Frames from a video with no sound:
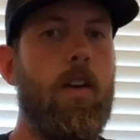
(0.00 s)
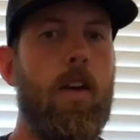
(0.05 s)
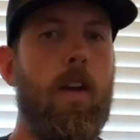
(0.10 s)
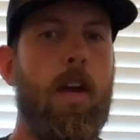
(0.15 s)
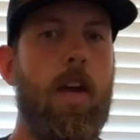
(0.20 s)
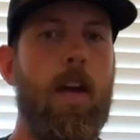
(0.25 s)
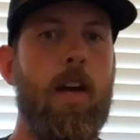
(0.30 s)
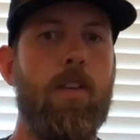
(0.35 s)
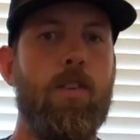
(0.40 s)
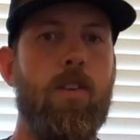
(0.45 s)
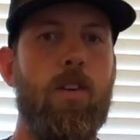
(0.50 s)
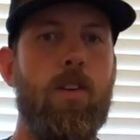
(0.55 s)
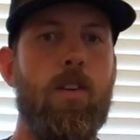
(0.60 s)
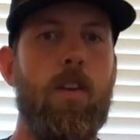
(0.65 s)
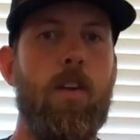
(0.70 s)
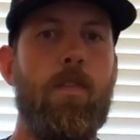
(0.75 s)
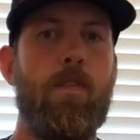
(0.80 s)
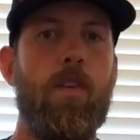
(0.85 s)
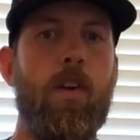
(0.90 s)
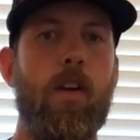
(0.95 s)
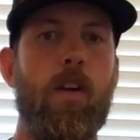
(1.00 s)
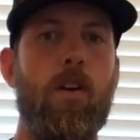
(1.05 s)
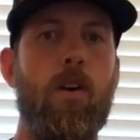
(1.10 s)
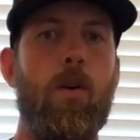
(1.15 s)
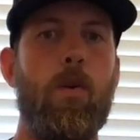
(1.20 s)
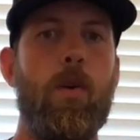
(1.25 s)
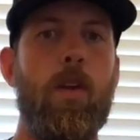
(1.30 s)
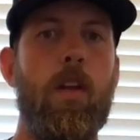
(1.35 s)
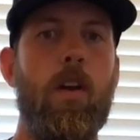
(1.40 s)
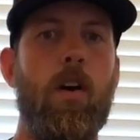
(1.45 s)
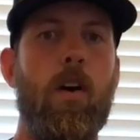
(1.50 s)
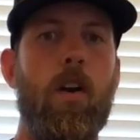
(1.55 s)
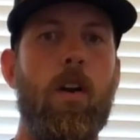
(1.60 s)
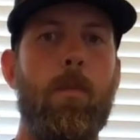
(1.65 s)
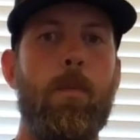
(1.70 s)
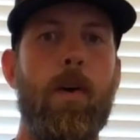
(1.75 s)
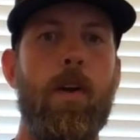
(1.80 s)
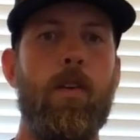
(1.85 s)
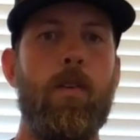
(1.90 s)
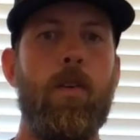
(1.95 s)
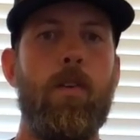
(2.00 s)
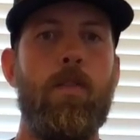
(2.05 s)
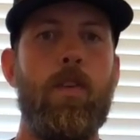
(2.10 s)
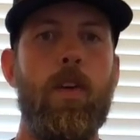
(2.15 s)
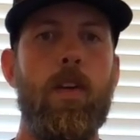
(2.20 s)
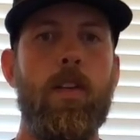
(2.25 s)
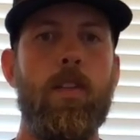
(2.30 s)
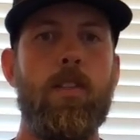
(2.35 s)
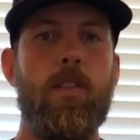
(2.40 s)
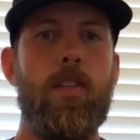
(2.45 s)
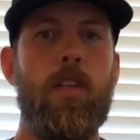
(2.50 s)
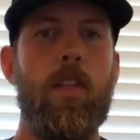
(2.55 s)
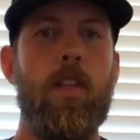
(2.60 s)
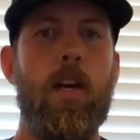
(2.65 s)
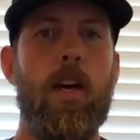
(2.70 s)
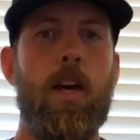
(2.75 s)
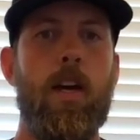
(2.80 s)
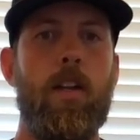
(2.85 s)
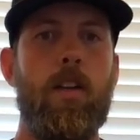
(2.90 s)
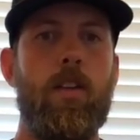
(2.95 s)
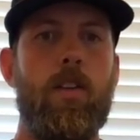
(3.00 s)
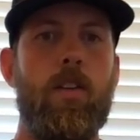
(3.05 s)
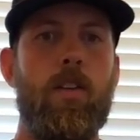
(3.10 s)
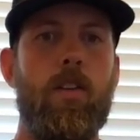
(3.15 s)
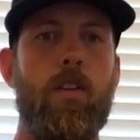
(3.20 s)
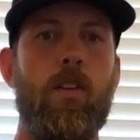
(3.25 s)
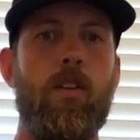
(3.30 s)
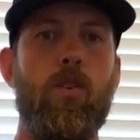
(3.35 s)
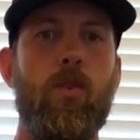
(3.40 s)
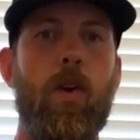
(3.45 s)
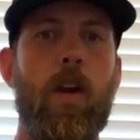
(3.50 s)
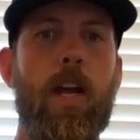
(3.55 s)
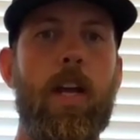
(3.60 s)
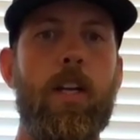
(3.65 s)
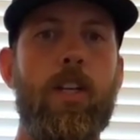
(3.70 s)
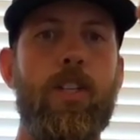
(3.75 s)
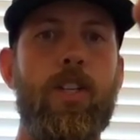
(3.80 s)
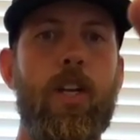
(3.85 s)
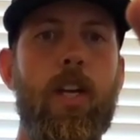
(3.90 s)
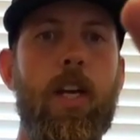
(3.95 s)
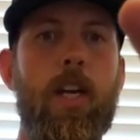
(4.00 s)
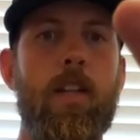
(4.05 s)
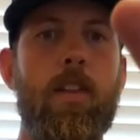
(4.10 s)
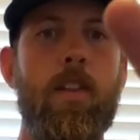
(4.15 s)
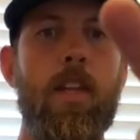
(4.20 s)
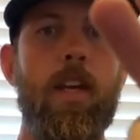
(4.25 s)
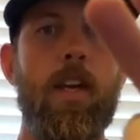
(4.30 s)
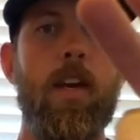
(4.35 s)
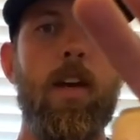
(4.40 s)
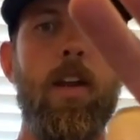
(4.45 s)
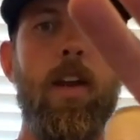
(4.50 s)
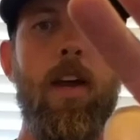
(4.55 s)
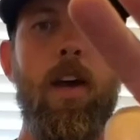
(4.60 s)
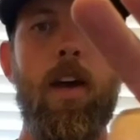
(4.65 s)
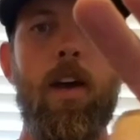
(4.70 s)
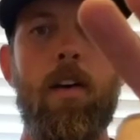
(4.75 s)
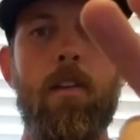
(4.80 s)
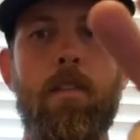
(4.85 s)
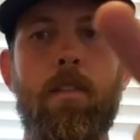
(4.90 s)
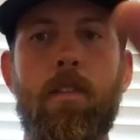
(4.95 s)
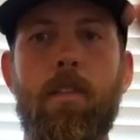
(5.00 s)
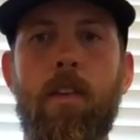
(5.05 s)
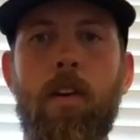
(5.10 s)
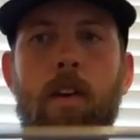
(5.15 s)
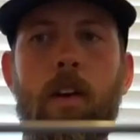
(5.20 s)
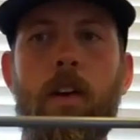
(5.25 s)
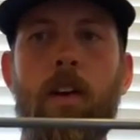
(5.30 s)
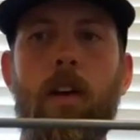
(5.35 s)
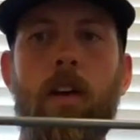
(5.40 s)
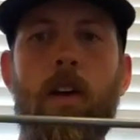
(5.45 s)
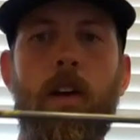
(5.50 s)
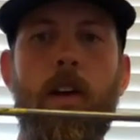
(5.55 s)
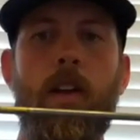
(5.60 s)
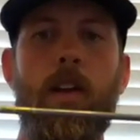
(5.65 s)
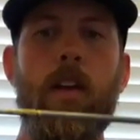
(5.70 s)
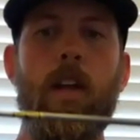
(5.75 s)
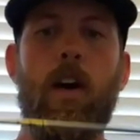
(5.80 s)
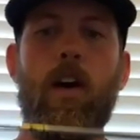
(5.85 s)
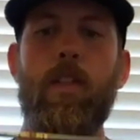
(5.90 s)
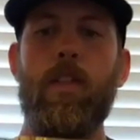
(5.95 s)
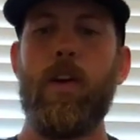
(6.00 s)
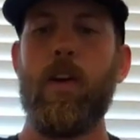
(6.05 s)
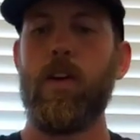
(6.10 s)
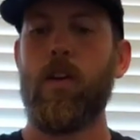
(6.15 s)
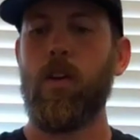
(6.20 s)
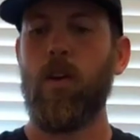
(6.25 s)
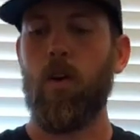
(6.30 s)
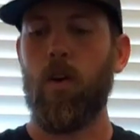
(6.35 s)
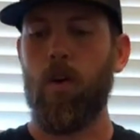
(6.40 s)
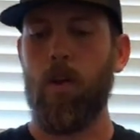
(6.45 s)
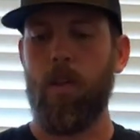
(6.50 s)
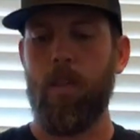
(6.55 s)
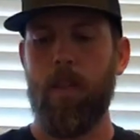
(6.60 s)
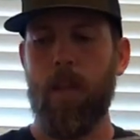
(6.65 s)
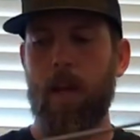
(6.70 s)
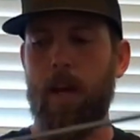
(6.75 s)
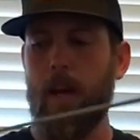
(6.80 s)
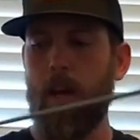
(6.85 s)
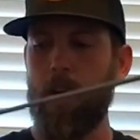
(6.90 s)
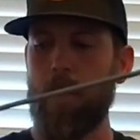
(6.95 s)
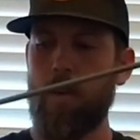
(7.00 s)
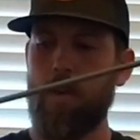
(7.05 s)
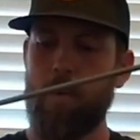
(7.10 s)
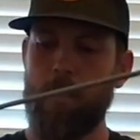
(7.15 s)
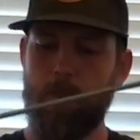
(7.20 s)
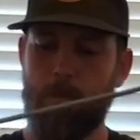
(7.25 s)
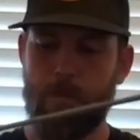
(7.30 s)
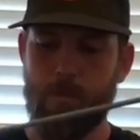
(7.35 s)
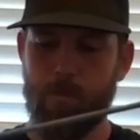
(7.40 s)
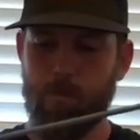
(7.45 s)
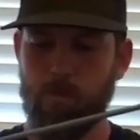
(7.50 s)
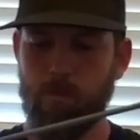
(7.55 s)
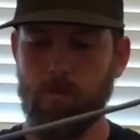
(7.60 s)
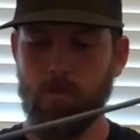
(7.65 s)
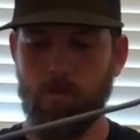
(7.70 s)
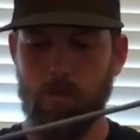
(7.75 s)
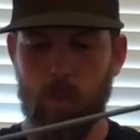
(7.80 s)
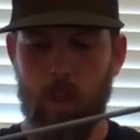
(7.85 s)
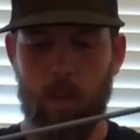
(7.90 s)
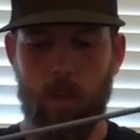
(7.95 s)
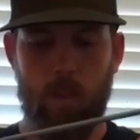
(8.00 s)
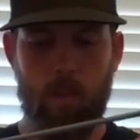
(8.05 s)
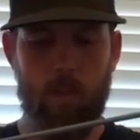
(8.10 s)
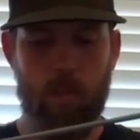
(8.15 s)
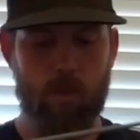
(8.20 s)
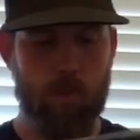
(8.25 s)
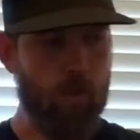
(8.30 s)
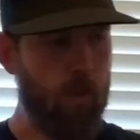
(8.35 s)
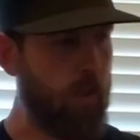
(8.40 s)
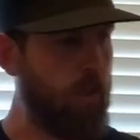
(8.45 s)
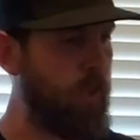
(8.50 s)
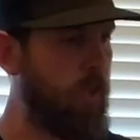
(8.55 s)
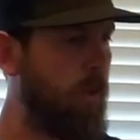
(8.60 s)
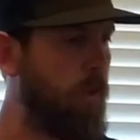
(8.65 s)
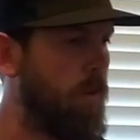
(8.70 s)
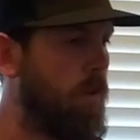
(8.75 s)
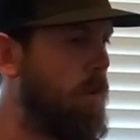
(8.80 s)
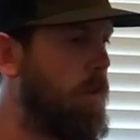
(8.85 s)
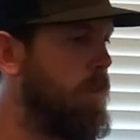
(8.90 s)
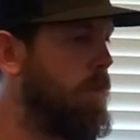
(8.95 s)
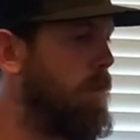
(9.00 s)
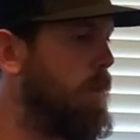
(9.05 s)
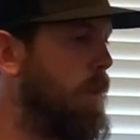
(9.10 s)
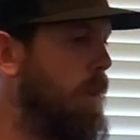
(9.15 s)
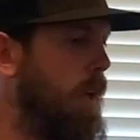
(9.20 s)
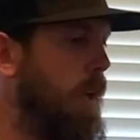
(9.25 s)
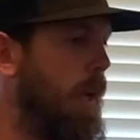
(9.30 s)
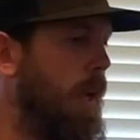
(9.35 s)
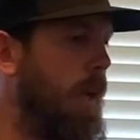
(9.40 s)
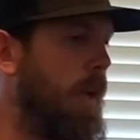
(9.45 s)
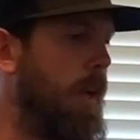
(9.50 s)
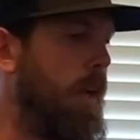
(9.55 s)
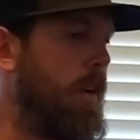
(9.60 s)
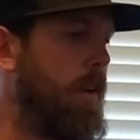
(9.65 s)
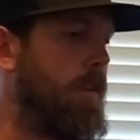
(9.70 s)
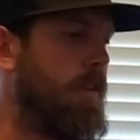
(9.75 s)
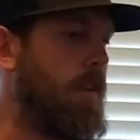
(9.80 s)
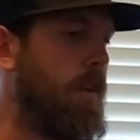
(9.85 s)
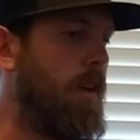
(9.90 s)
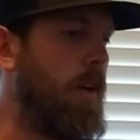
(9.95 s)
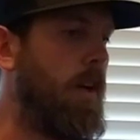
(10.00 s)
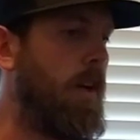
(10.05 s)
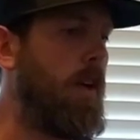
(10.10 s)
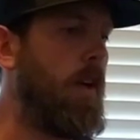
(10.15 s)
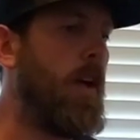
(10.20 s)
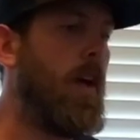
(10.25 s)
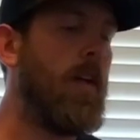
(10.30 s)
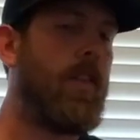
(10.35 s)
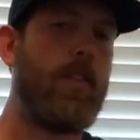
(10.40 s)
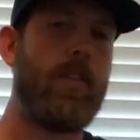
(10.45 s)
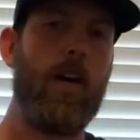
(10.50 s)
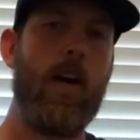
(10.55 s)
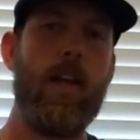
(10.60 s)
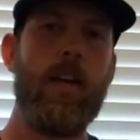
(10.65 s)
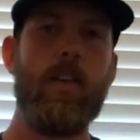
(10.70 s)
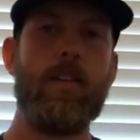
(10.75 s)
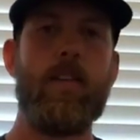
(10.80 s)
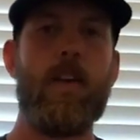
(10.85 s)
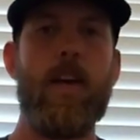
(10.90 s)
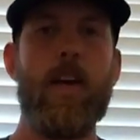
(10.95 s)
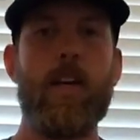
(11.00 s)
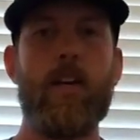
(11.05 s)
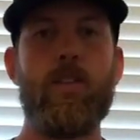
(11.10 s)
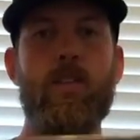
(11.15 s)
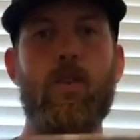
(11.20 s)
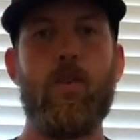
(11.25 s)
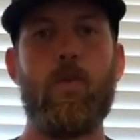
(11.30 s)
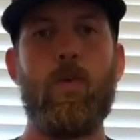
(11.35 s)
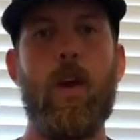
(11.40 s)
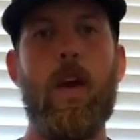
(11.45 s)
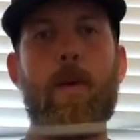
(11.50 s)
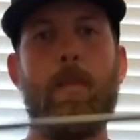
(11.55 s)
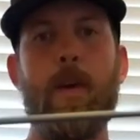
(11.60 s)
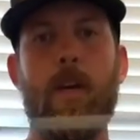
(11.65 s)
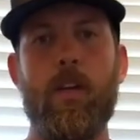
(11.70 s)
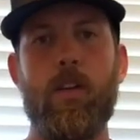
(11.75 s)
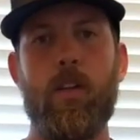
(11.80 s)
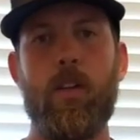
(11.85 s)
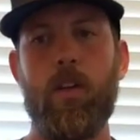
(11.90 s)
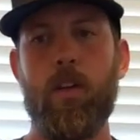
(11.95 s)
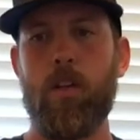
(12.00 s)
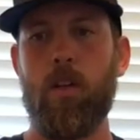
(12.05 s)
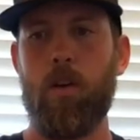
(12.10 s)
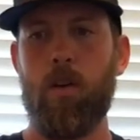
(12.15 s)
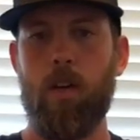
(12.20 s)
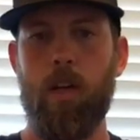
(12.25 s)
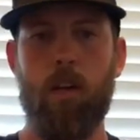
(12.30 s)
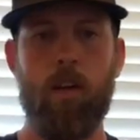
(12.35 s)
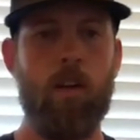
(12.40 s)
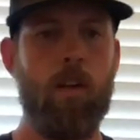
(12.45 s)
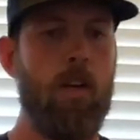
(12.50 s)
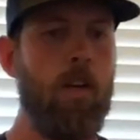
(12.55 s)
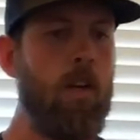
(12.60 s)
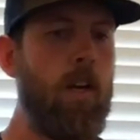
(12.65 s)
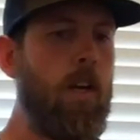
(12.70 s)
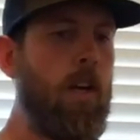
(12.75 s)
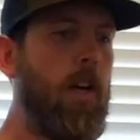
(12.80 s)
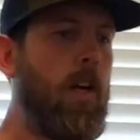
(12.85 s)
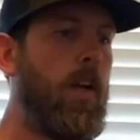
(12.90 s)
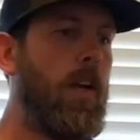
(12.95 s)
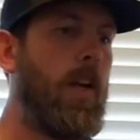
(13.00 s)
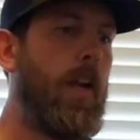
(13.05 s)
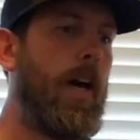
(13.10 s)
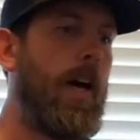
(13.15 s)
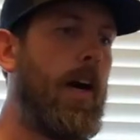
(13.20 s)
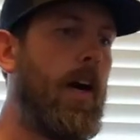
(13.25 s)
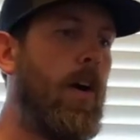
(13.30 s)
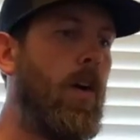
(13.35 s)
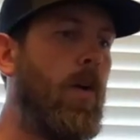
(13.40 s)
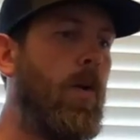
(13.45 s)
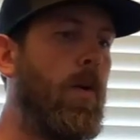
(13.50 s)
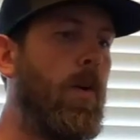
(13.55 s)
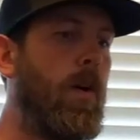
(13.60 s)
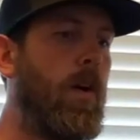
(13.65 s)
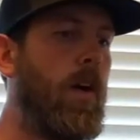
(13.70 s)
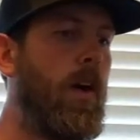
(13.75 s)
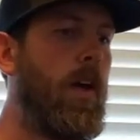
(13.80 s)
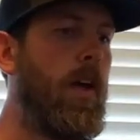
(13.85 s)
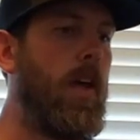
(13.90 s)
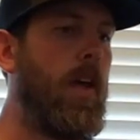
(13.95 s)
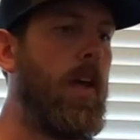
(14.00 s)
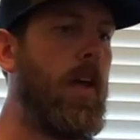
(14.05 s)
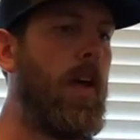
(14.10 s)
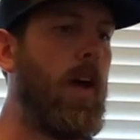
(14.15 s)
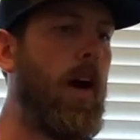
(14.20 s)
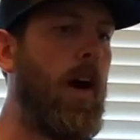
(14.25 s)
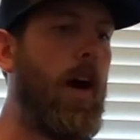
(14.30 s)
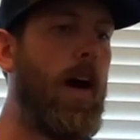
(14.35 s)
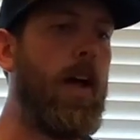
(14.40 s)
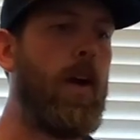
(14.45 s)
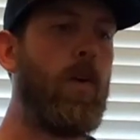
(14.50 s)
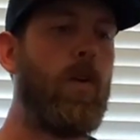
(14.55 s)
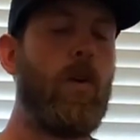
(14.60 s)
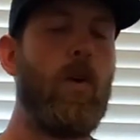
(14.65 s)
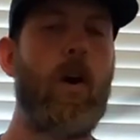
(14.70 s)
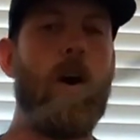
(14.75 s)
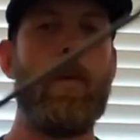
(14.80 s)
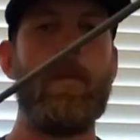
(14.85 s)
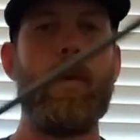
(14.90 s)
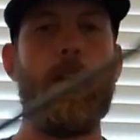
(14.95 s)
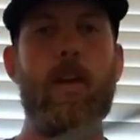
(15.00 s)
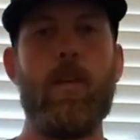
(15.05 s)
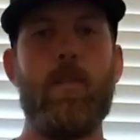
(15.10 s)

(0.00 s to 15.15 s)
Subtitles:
has a different coating on them. I don't know if you can see that gray sheen they kind of have. Now, they're calling that the Slick Shield, and it is a Dynatech ceramic clear coating. Now, I don't know how many